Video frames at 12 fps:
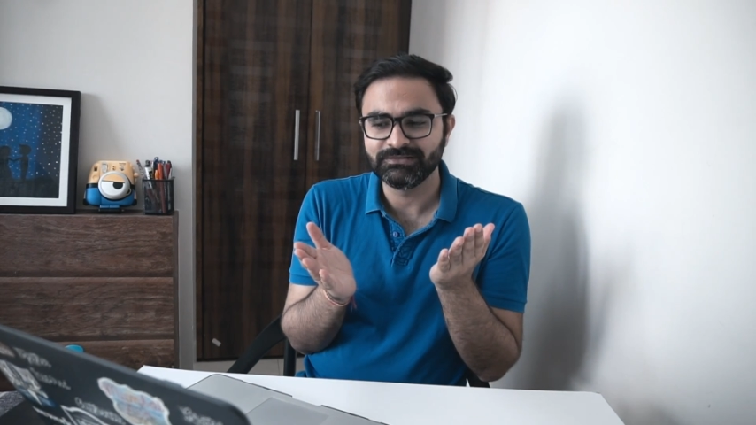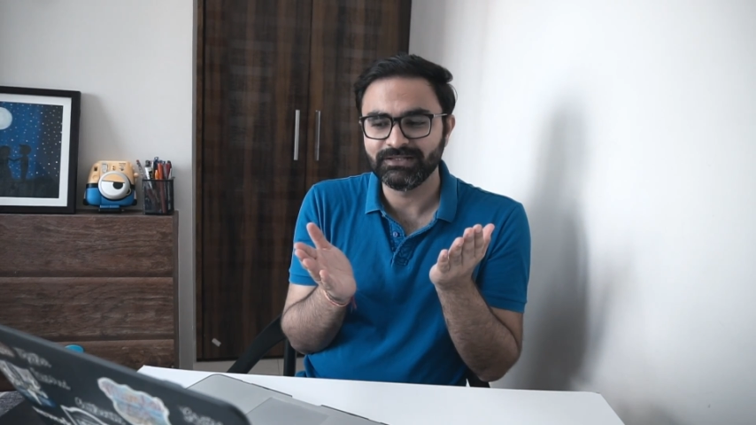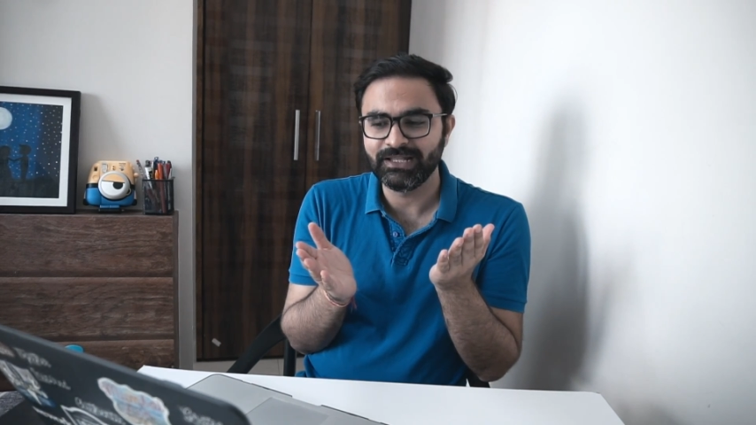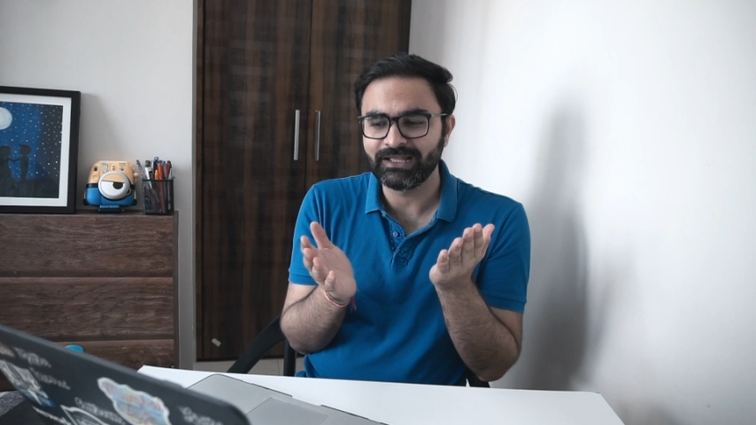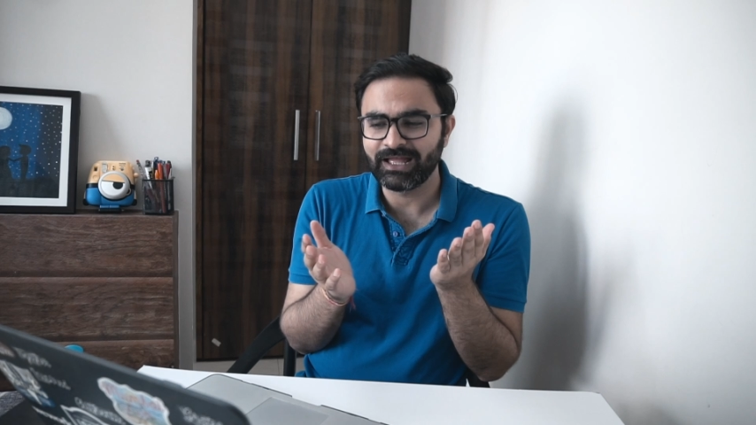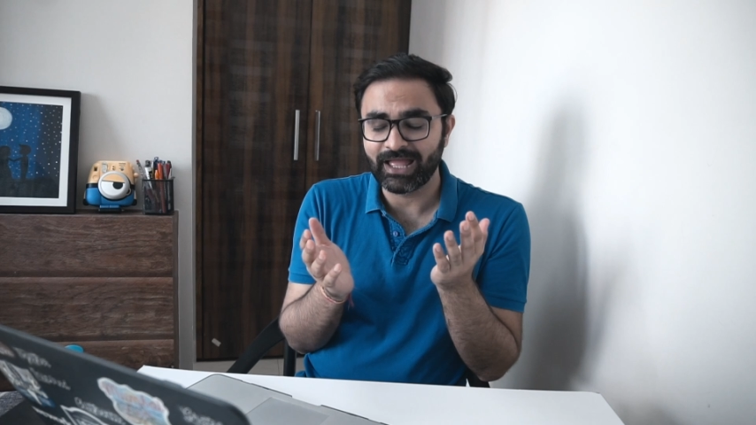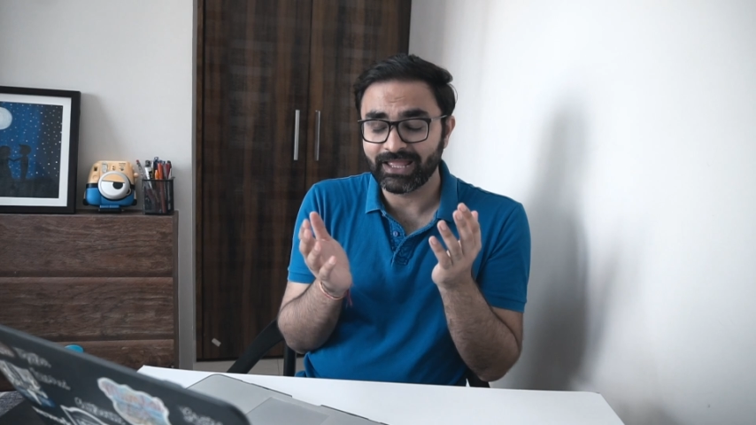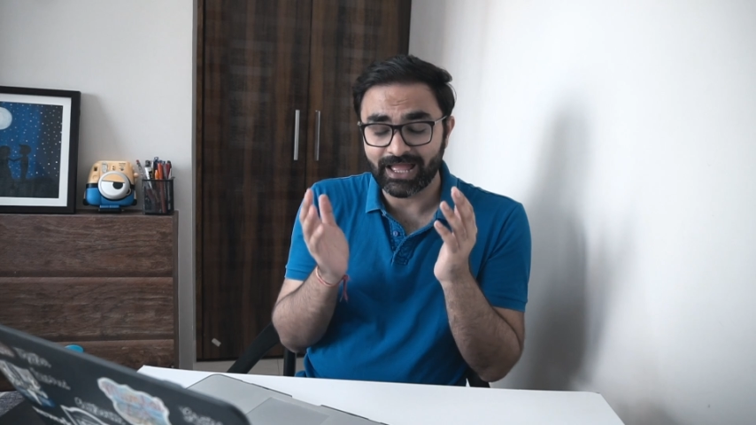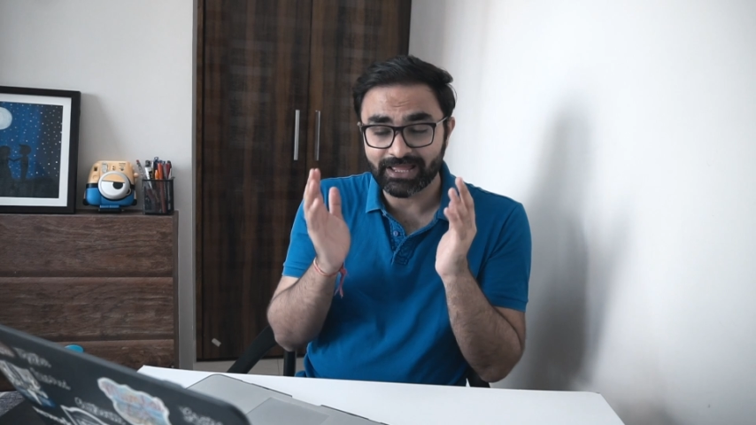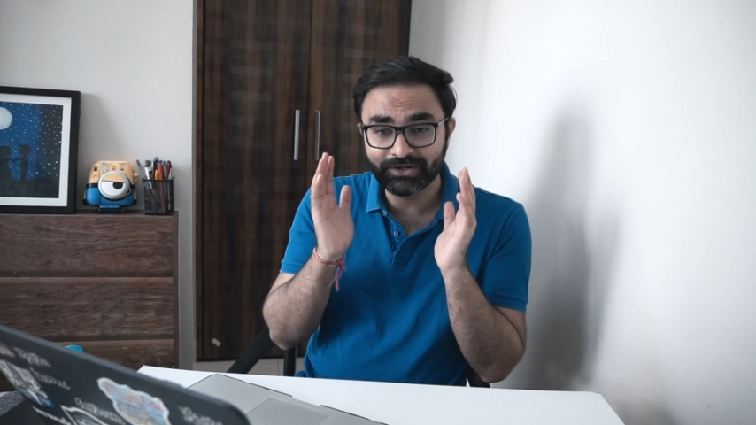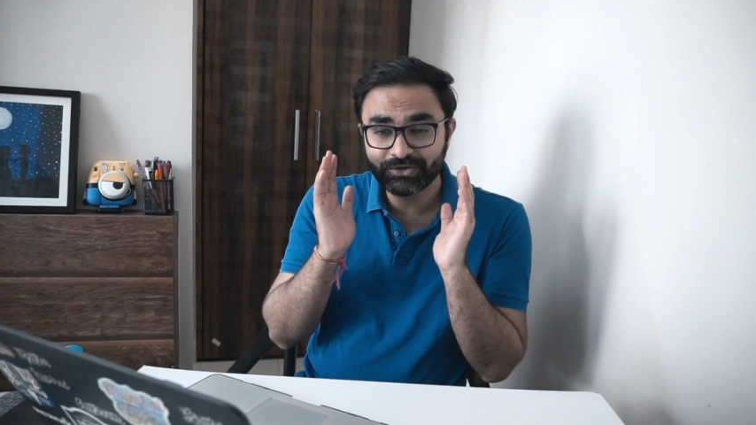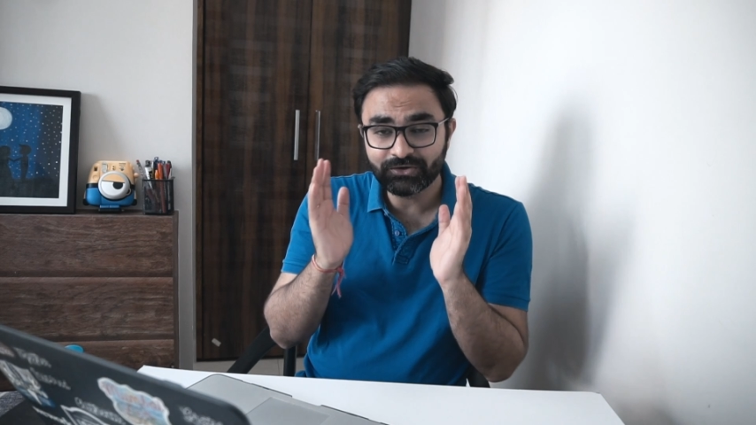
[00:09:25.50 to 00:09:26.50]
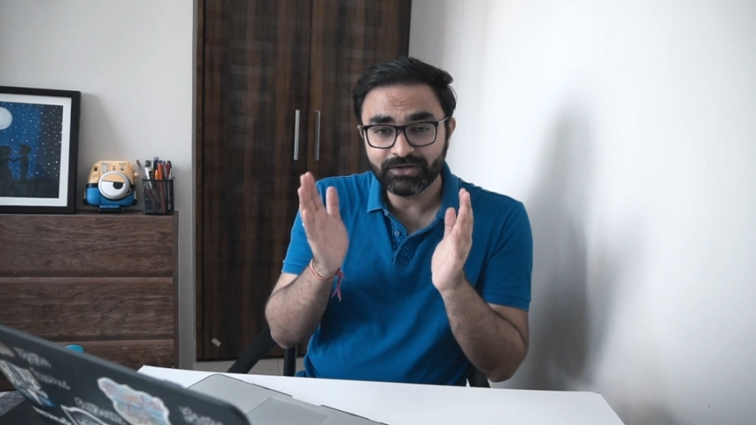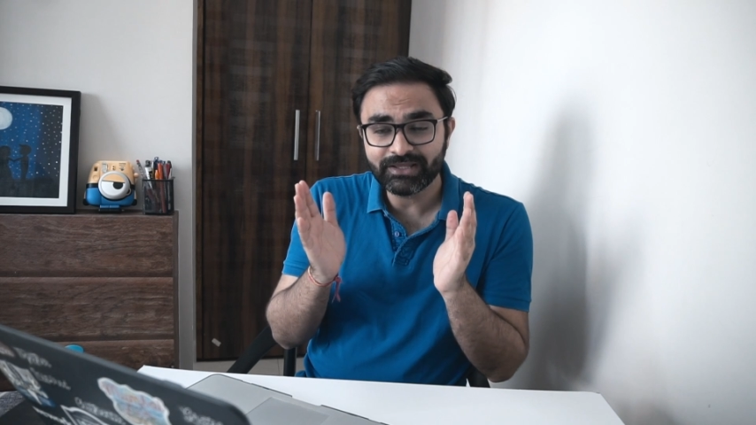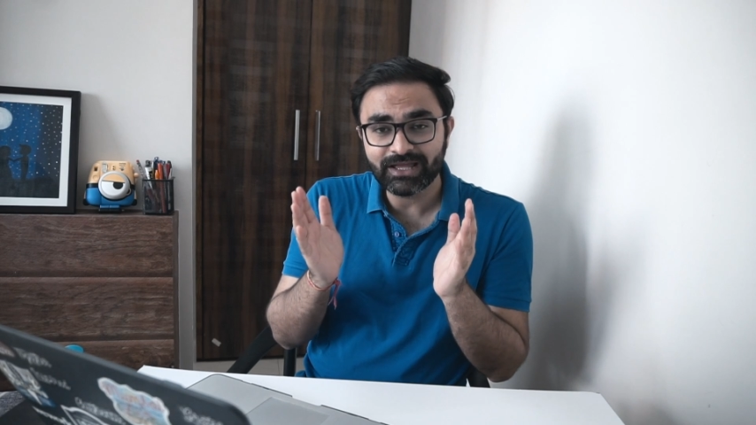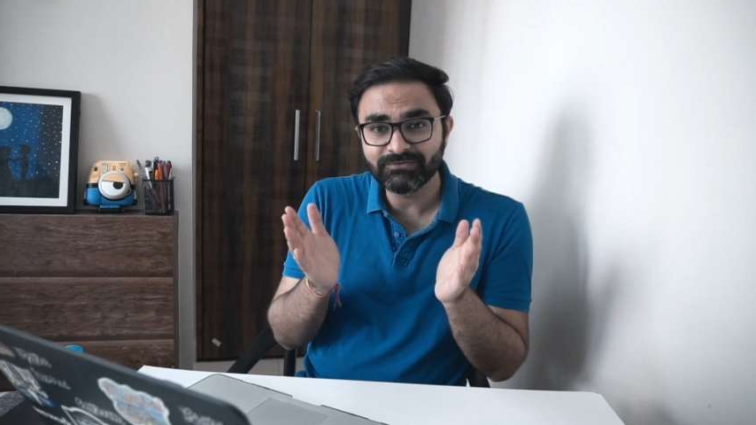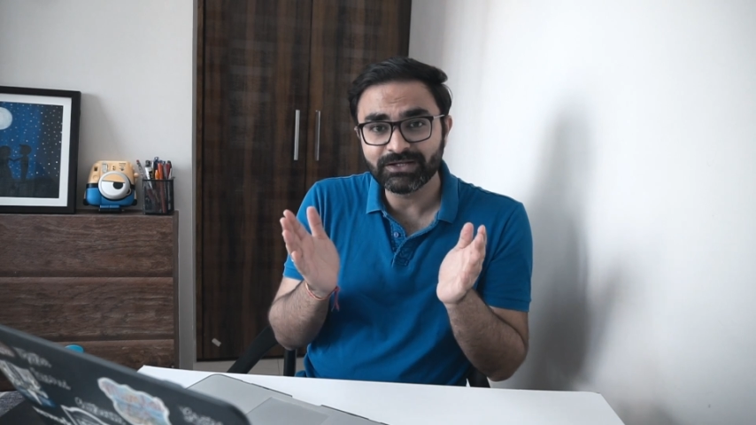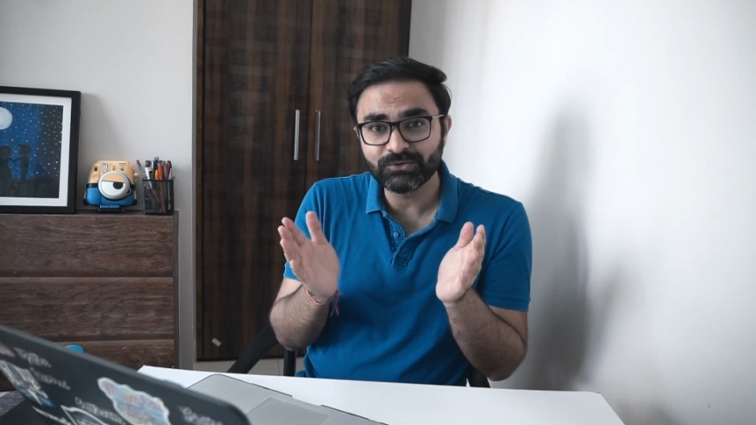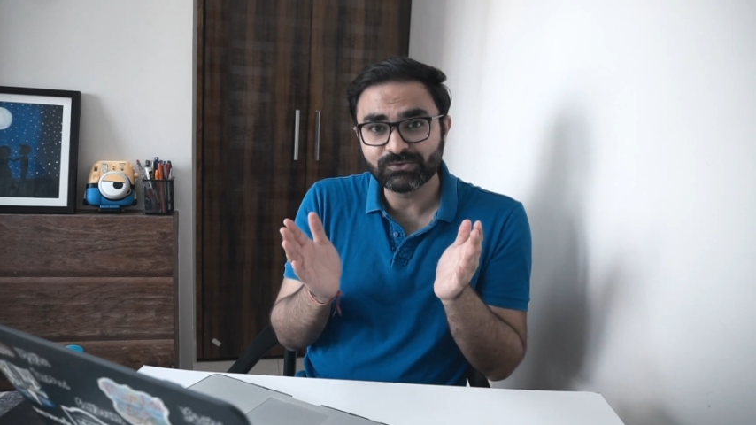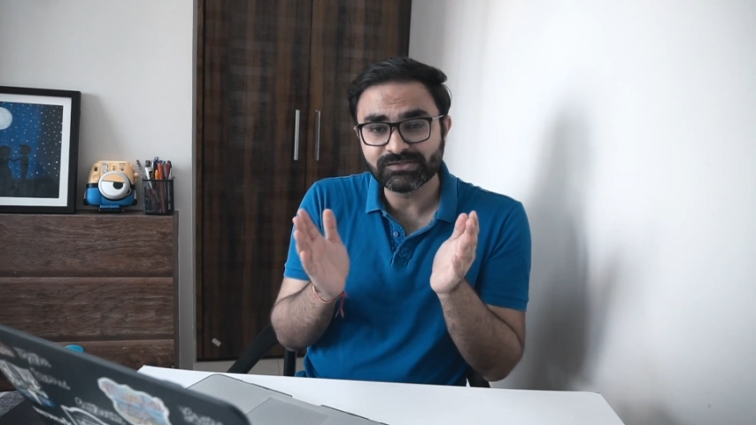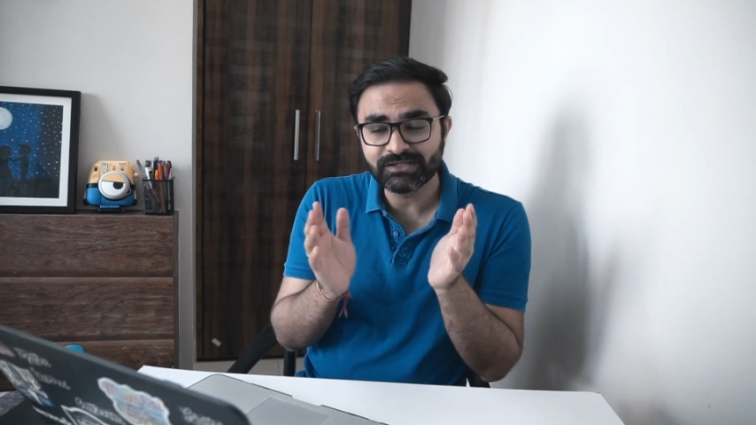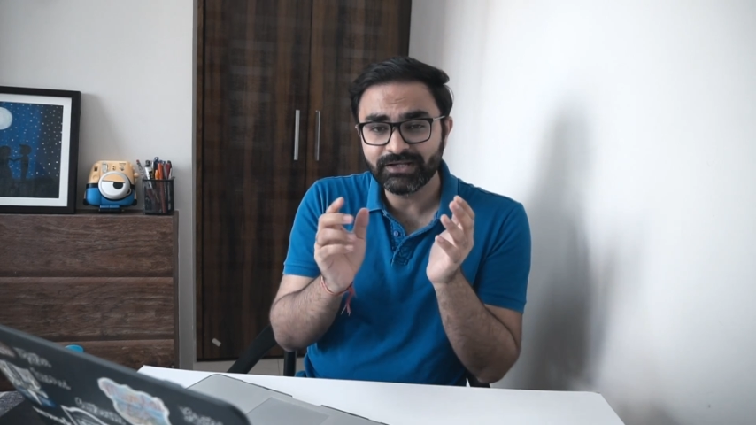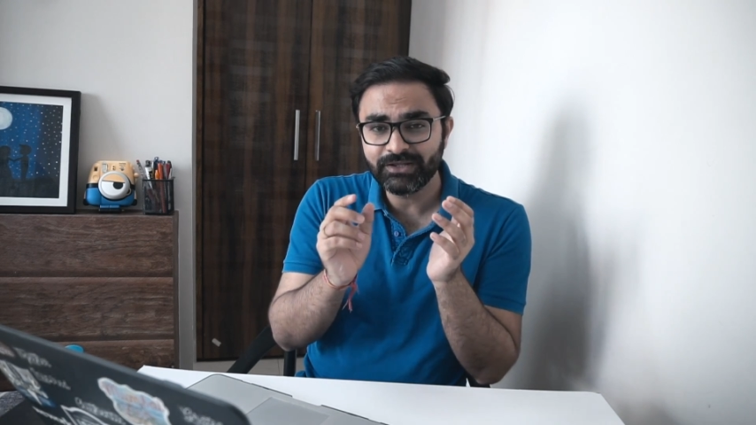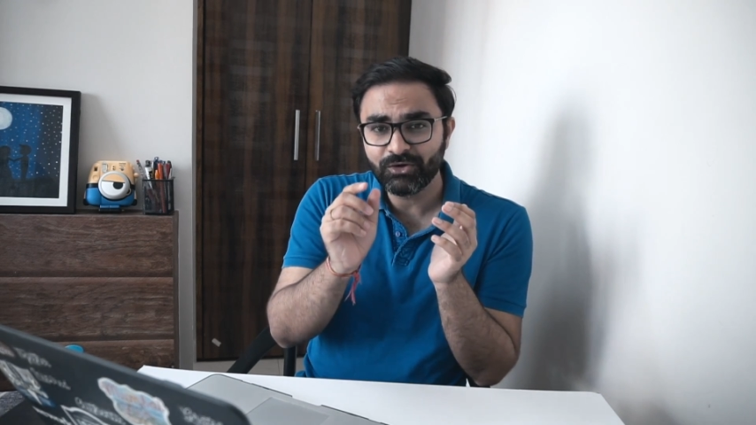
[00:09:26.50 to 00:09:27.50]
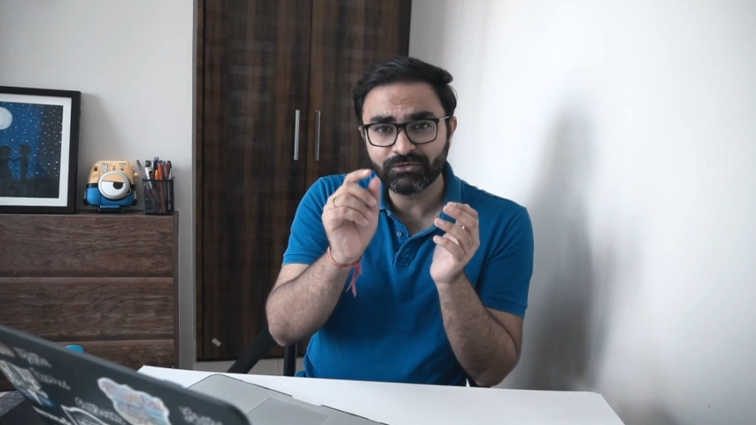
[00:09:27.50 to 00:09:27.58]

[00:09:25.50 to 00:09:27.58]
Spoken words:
like I really have that OCD